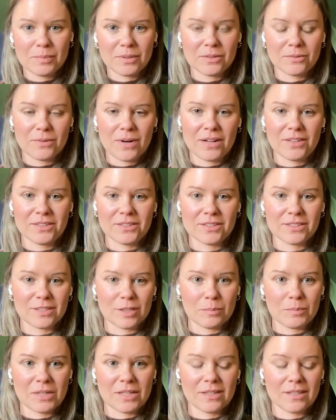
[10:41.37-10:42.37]
but rather
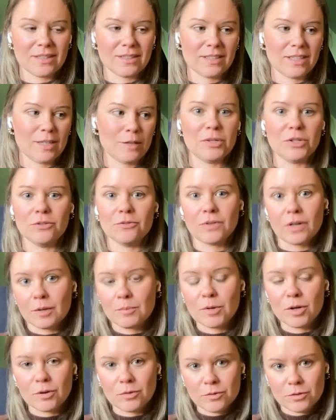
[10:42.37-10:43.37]
somebody that maybe you've
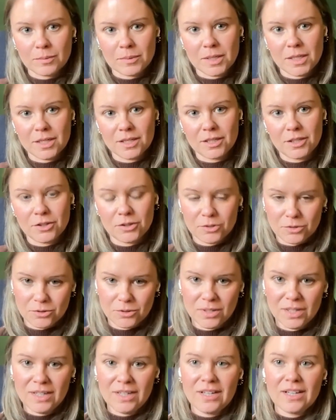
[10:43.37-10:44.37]
got home from the
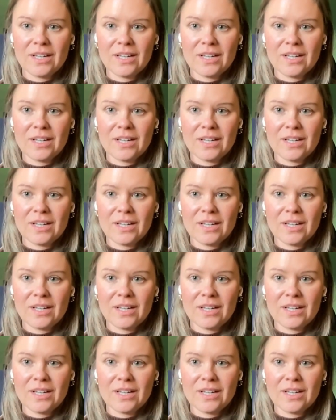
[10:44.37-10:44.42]
NICU